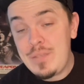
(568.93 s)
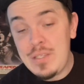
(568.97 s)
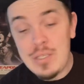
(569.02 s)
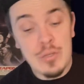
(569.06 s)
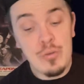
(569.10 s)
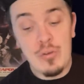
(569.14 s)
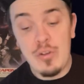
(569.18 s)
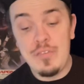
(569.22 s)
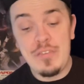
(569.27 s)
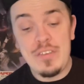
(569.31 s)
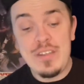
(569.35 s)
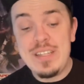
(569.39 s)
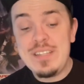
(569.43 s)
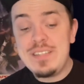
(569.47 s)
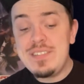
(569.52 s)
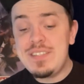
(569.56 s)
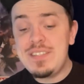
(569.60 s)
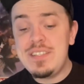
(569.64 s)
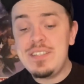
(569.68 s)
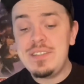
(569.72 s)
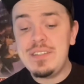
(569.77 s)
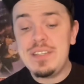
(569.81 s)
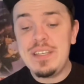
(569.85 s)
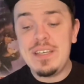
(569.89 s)
It would have
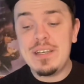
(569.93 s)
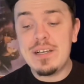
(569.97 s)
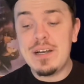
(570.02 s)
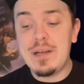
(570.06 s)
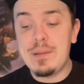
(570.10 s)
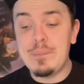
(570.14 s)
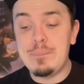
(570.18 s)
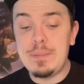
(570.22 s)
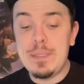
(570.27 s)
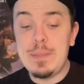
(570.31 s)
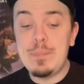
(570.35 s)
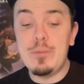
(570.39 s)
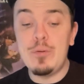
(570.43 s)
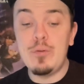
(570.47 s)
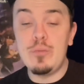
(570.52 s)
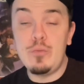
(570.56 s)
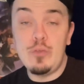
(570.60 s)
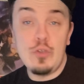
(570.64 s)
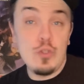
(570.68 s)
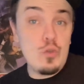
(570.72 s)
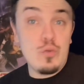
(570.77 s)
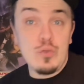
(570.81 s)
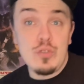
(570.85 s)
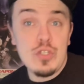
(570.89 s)
instantly got people
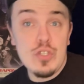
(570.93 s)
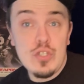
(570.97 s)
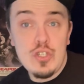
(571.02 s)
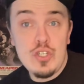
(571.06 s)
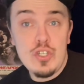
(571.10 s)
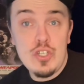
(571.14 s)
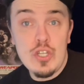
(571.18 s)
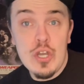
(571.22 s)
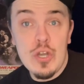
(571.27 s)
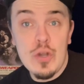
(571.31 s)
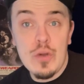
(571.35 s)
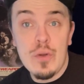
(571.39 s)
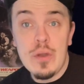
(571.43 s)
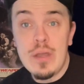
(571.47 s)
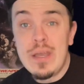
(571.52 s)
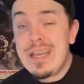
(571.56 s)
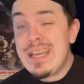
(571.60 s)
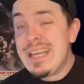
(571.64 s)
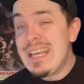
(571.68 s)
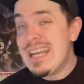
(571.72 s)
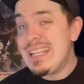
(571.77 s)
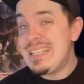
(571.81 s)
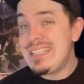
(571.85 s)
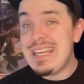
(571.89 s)
new to the show
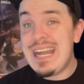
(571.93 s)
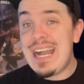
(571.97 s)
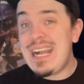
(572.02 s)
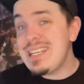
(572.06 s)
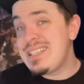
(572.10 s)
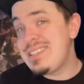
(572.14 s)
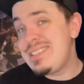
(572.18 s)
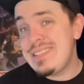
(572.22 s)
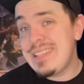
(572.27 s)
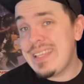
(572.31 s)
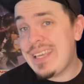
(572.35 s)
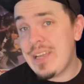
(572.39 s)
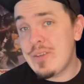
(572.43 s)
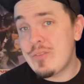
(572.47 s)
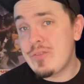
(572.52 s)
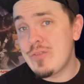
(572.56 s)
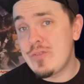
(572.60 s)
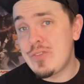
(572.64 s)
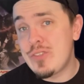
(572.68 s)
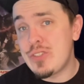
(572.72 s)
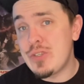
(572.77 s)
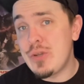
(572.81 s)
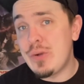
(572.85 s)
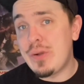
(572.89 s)
attached to the character
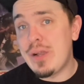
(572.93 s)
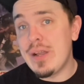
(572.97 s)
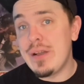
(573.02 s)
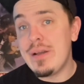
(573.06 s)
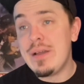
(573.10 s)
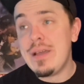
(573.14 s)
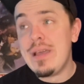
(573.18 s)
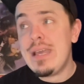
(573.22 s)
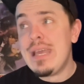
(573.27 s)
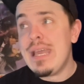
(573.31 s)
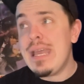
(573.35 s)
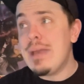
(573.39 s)
Ahsoka,